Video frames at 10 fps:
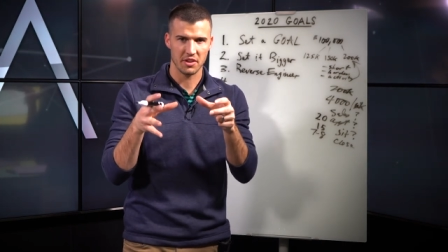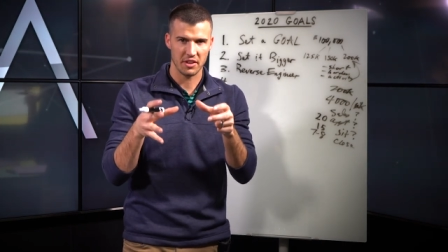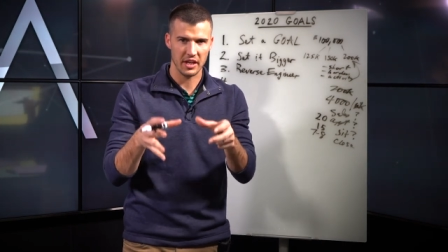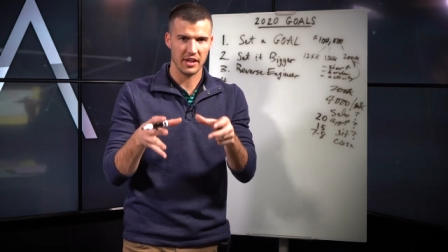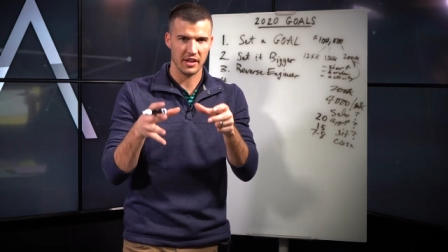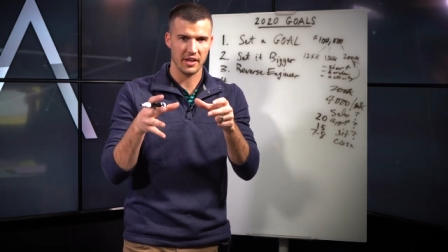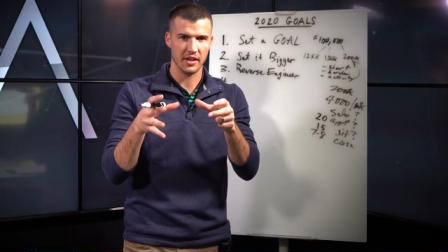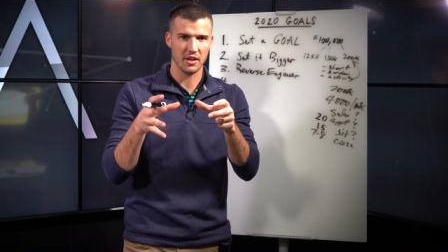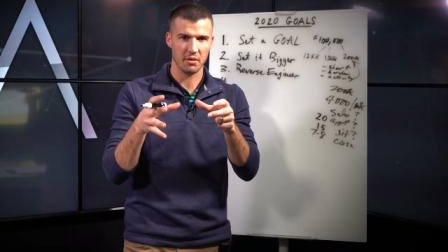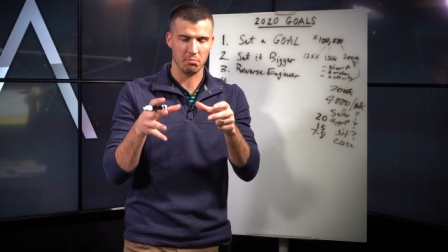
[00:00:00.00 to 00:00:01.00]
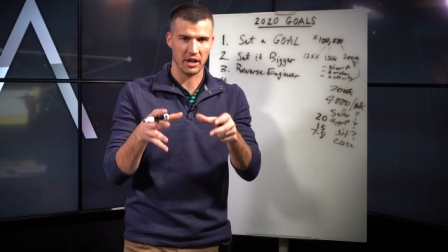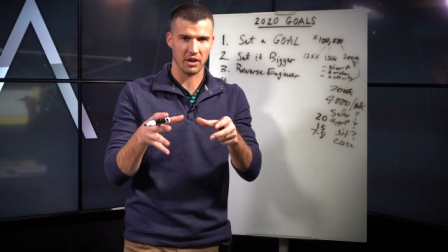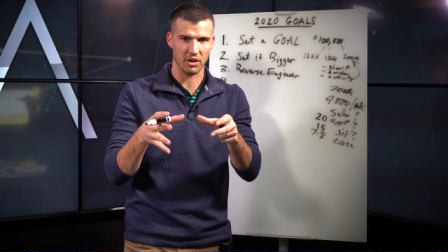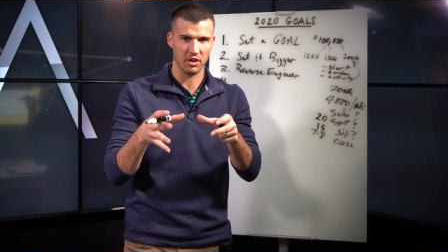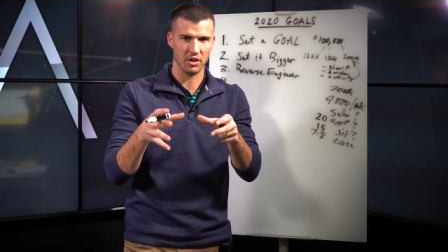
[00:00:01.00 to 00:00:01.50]
thinking
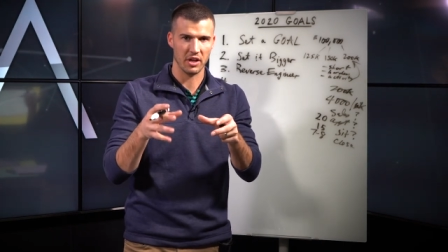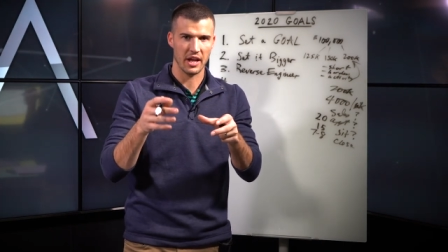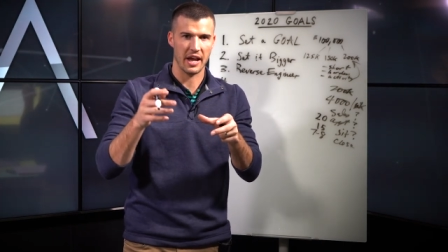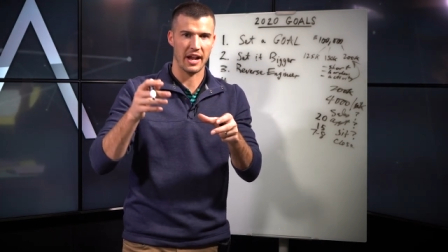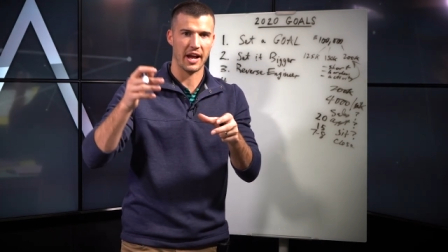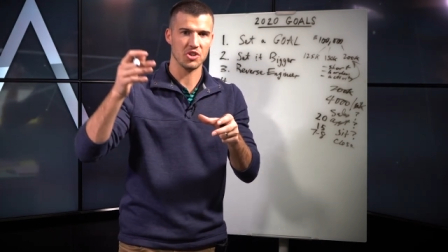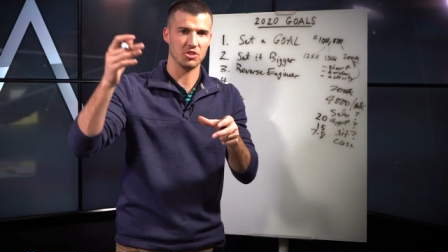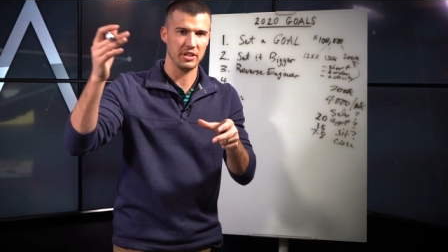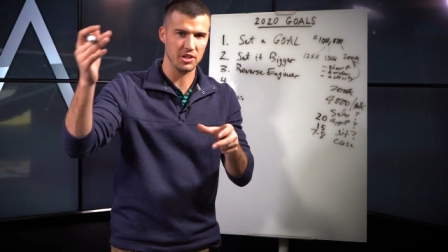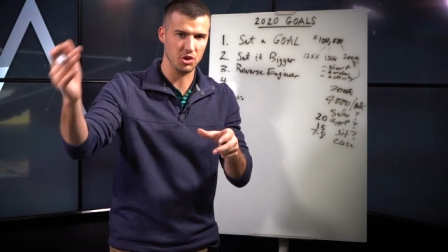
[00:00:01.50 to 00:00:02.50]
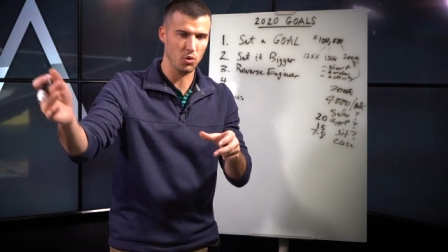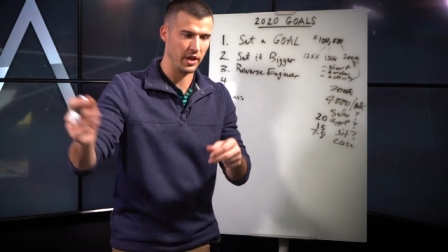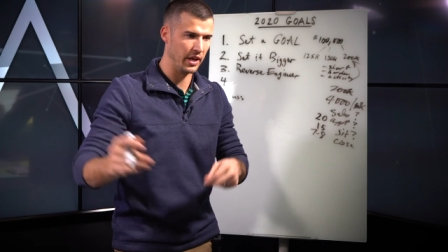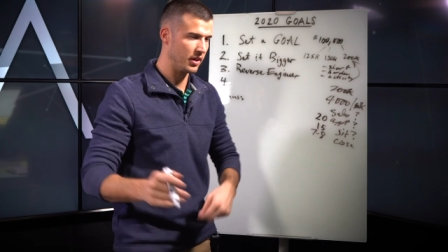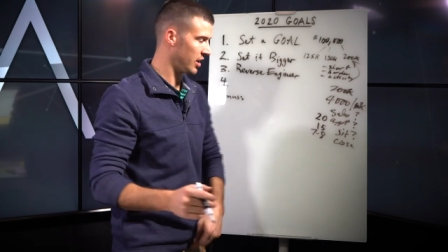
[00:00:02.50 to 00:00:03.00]
bigger and actually doing it,